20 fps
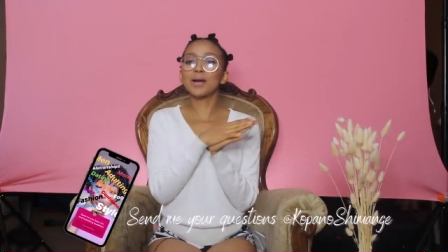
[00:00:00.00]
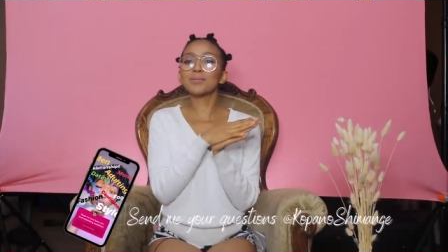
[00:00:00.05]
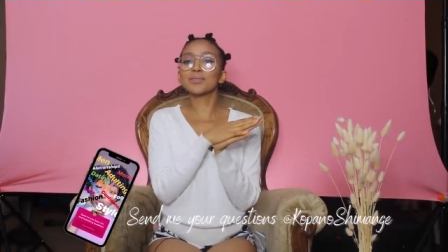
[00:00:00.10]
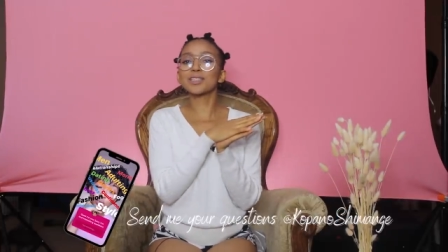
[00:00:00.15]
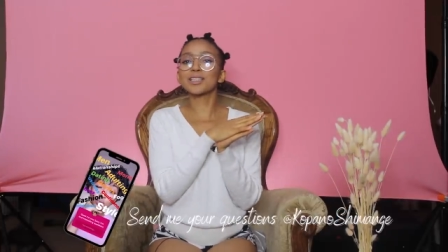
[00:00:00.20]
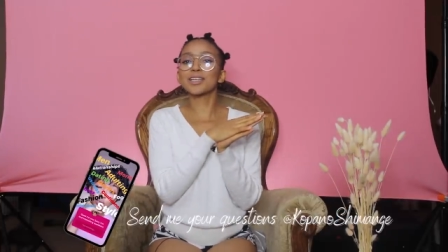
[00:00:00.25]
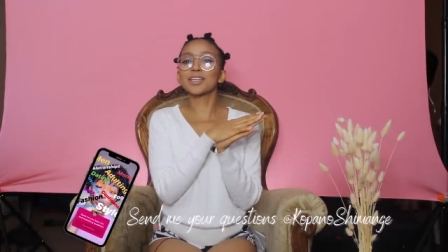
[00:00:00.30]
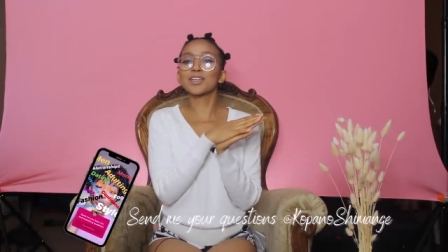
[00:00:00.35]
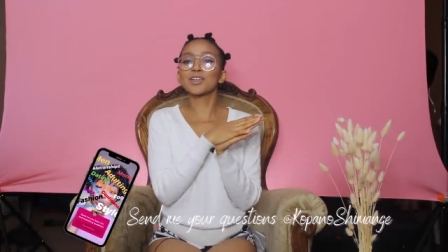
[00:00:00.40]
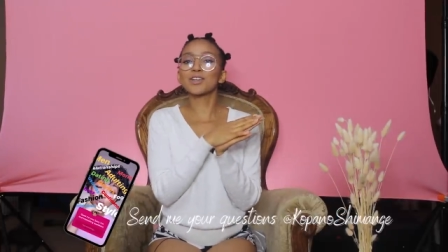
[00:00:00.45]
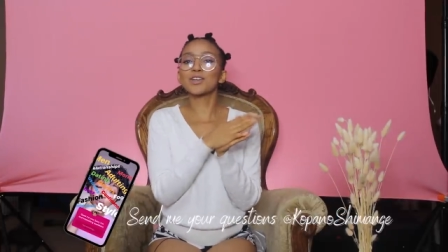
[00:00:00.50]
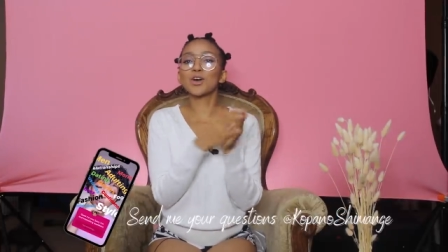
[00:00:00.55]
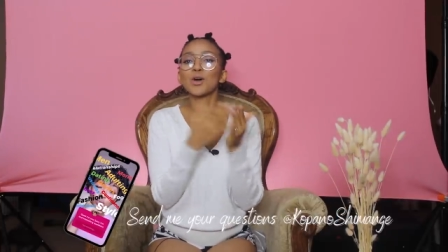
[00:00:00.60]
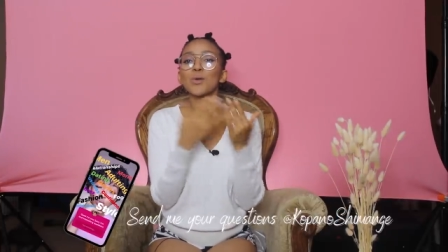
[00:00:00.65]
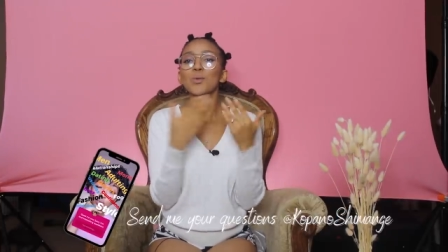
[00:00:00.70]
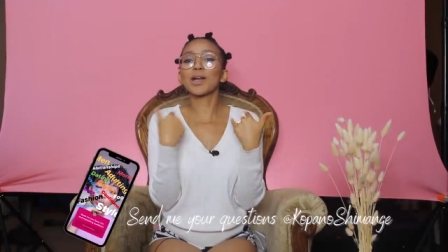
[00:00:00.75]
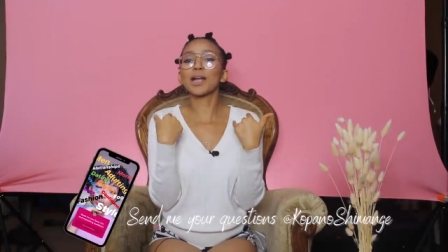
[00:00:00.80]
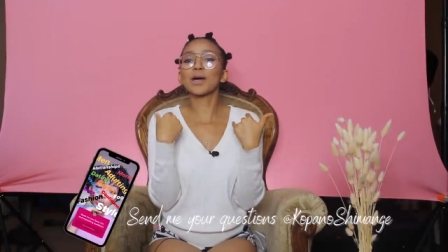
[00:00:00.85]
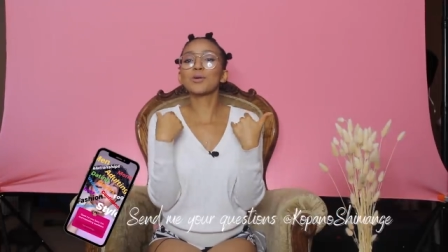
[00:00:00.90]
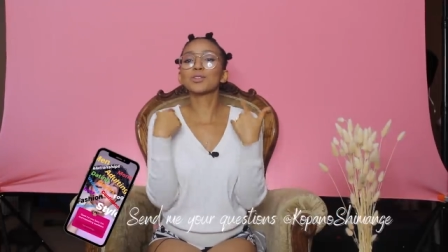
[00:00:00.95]
I'm just letting you
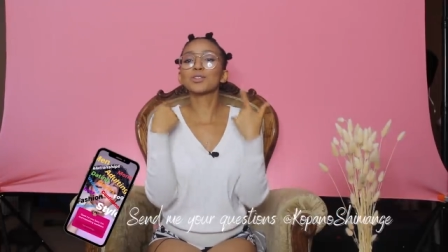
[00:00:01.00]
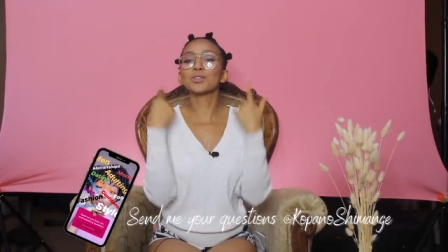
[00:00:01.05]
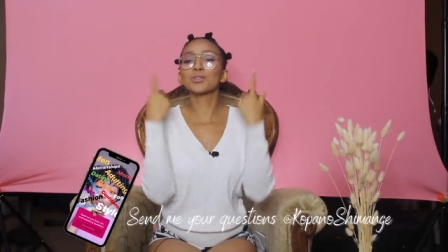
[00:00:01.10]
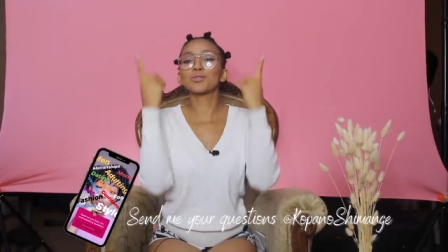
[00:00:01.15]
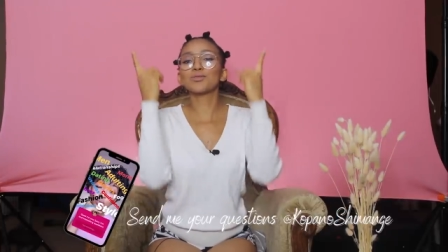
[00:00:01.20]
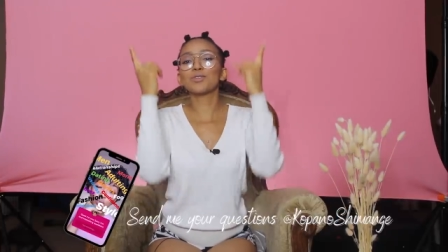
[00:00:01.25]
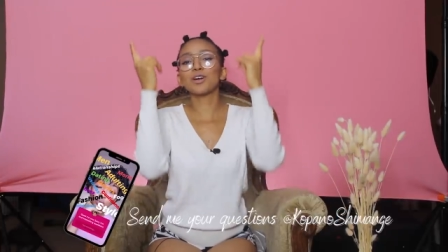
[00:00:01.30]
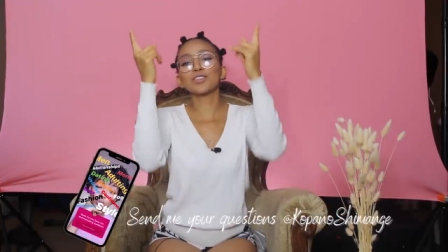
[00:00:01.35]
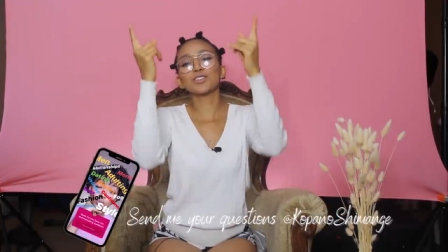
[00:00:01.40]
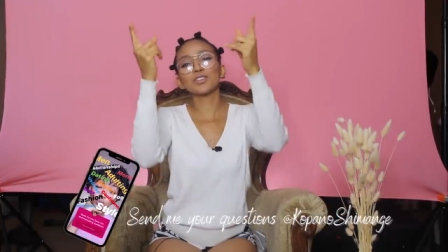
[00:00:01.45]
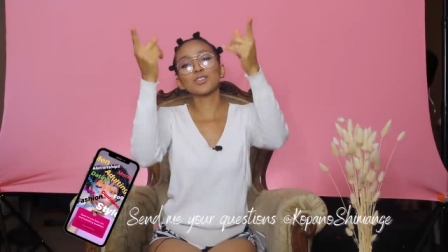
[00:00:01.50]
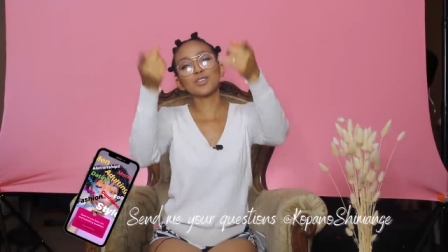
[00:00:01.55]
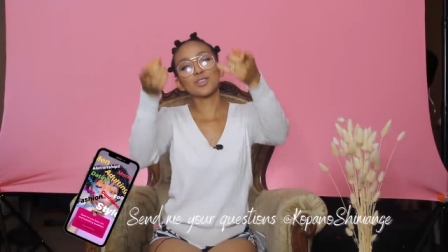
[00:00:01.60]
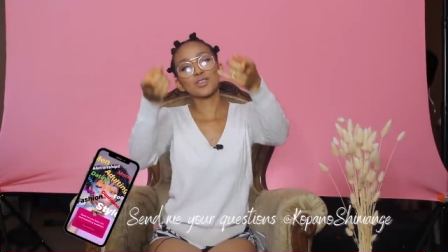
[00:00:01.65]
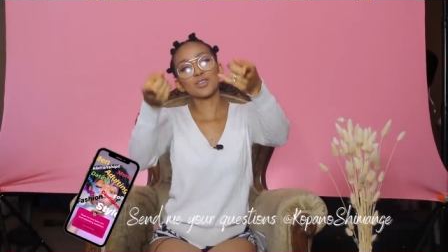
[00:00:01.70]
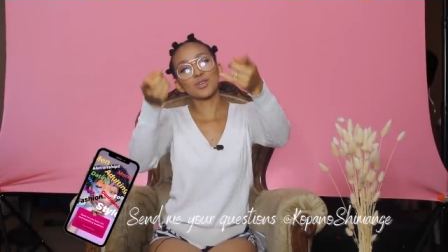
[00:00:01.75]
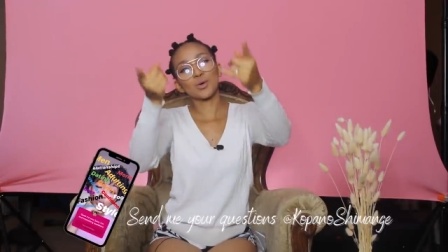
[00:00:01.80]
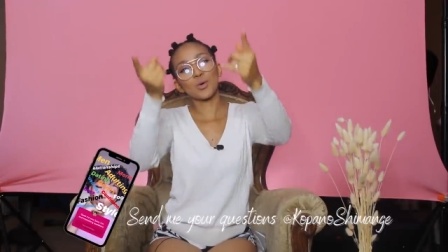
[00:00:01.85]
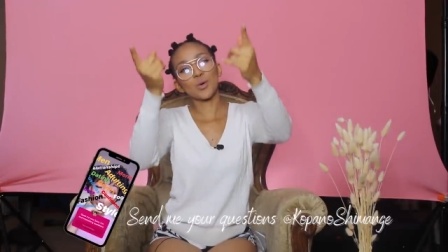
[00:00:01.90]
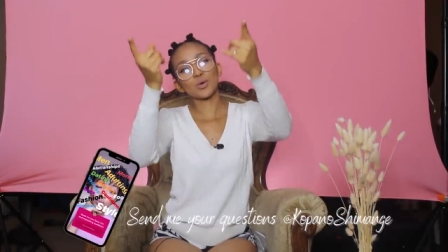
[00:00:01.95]
know what I would do if I was
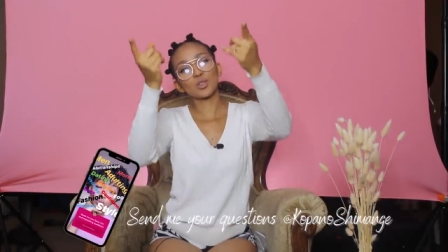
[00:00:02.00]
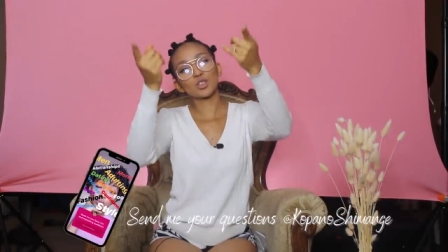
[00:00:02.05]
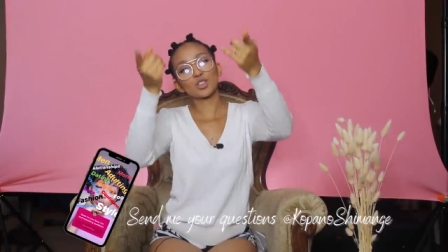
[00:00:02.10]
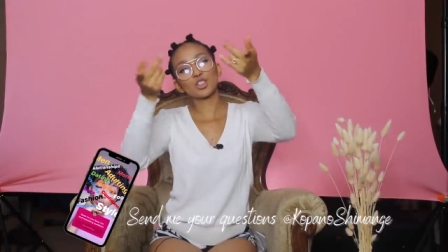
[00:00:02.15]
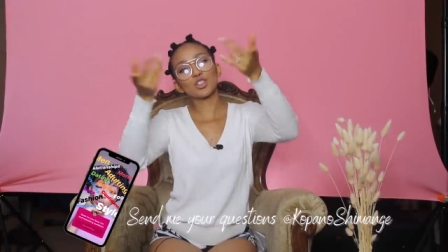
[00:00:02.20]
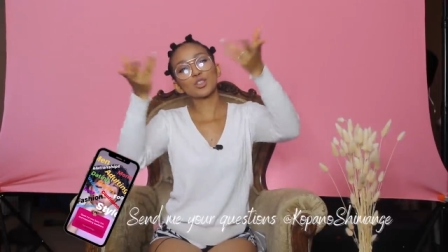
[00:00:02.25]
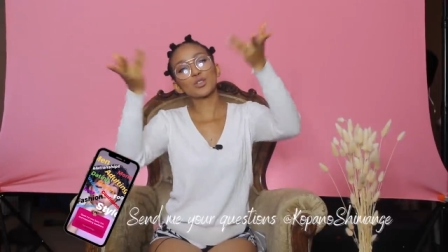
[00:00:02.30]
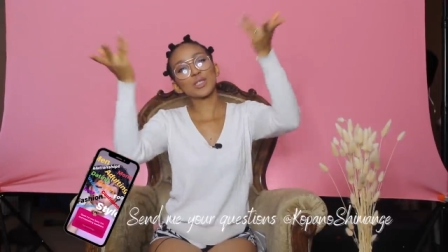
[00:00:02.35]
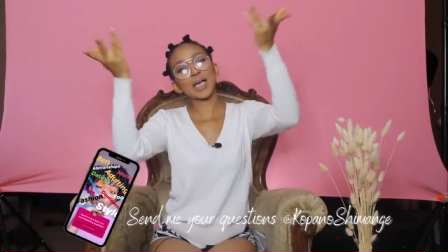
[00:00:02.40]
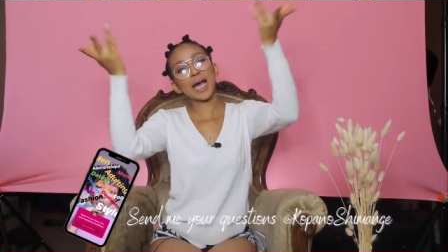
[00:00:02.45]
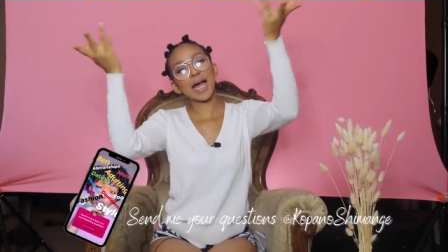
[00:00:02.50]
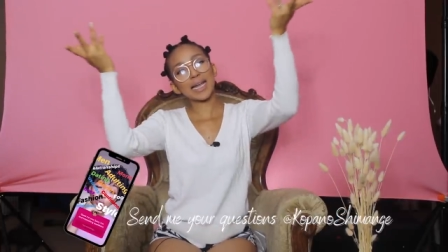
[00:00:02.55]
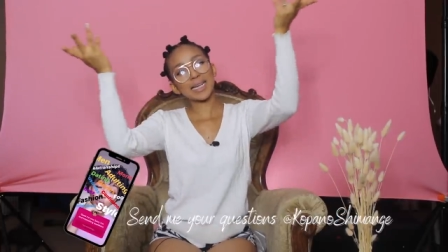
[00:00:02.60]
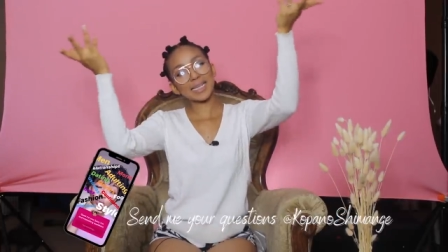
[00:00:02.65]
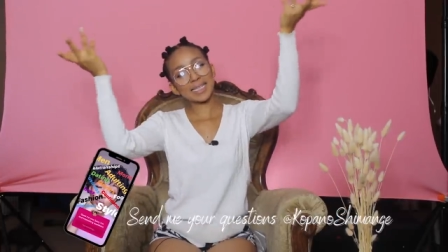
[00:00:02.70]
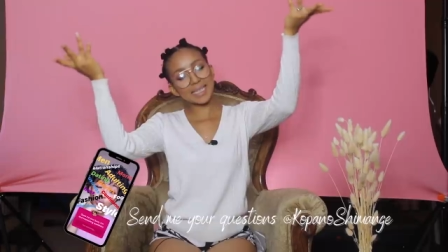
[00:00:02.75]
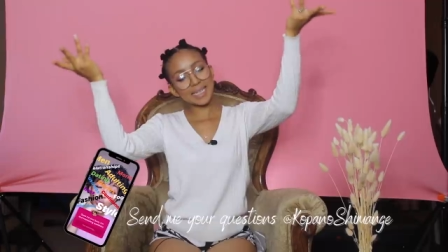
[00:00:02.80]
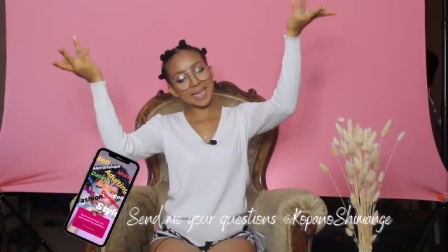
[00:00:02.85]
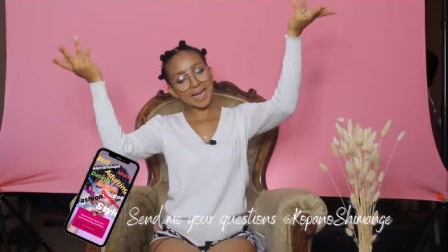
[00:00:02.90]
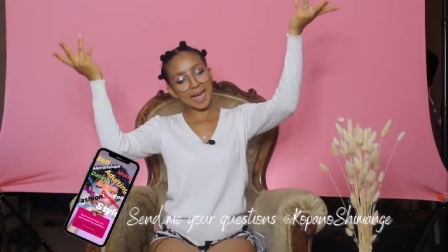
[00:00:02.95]
in your shoes.
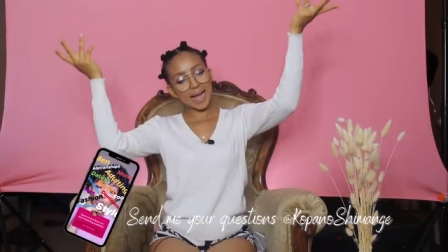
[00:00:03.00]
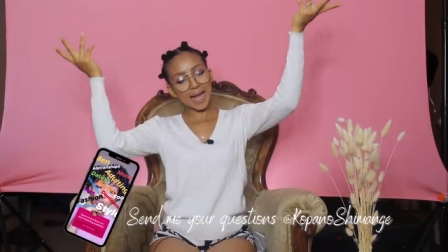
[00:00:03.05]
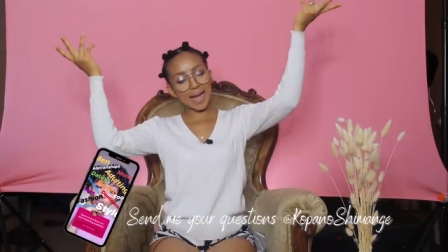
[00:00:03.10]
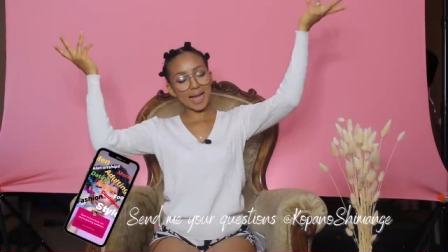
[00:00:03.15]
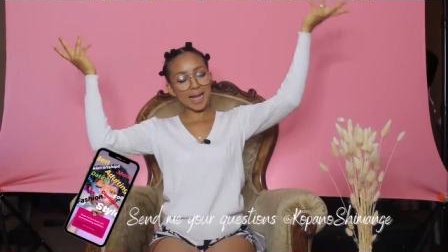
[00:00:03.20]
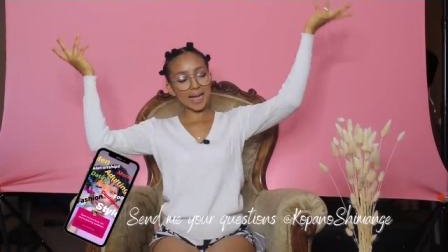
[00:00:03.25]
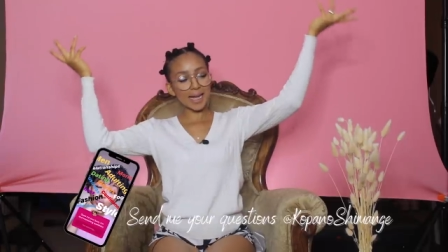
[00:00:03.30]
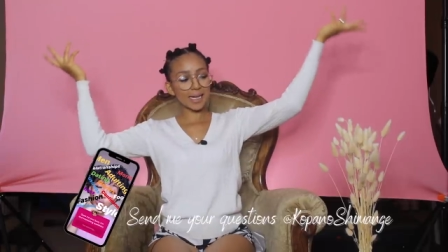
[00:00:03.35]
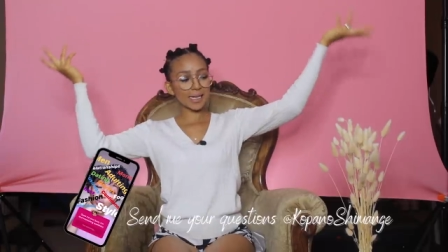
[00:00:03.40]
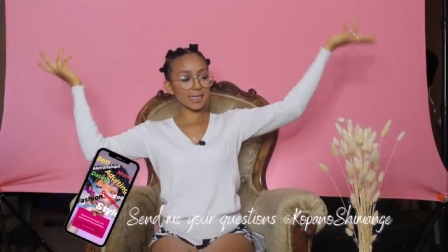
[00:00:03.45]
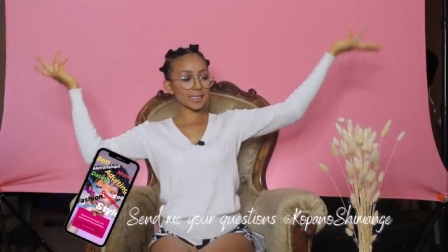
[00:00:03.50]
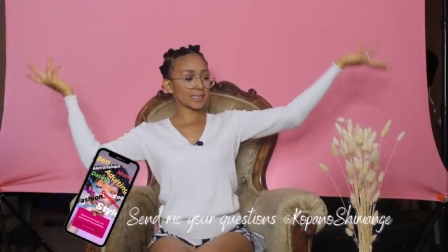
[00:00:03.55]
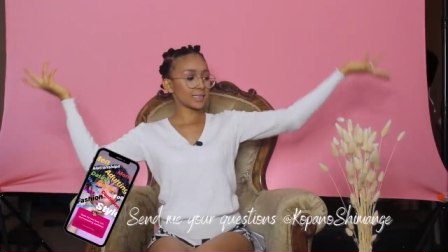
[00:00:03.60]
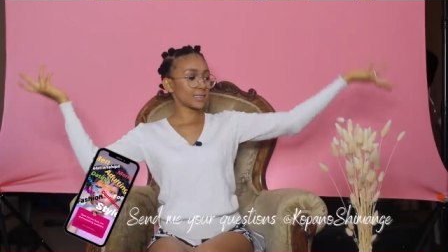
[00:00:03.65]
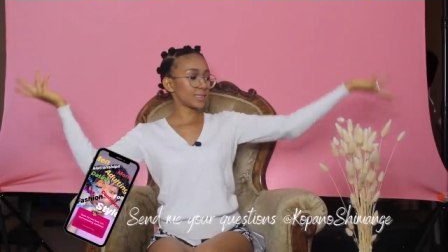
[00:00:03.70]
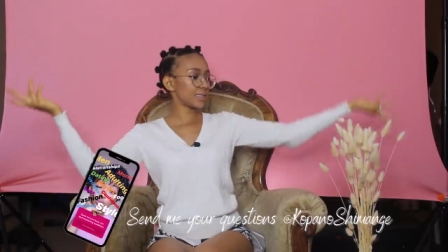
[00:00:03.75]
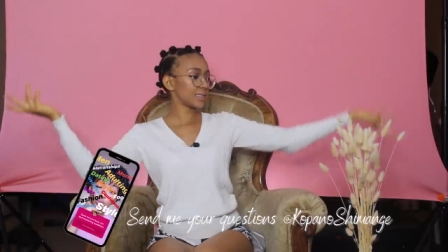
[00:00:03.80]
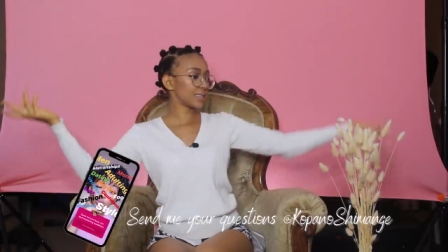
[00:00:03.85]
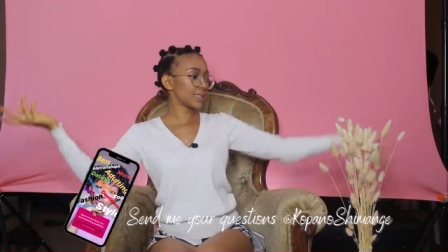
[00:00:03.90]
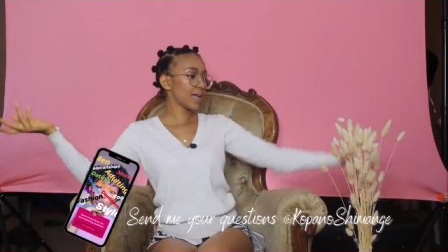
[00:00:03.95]

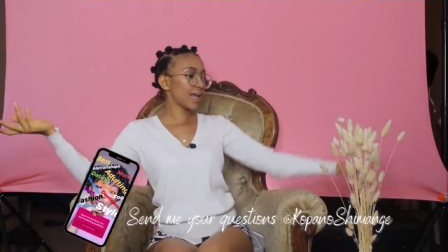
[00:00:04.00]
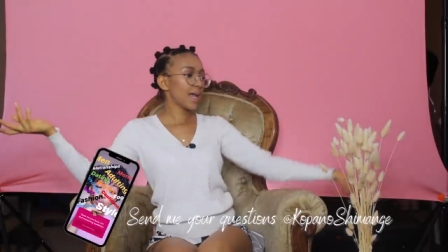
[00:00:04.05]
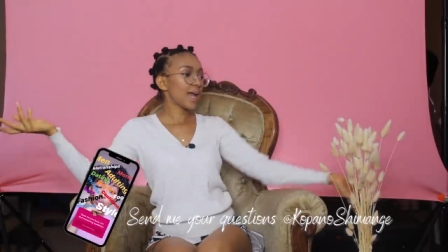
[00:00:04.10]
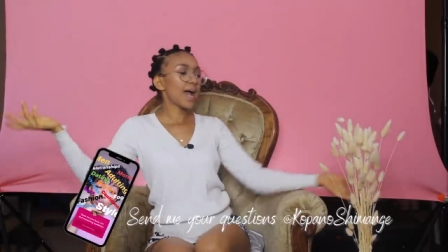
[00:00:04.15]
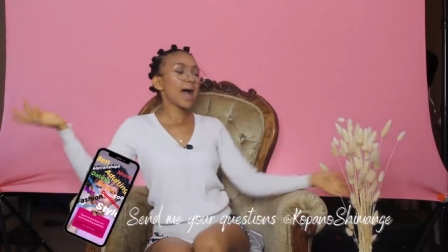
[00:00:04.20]
Honeys!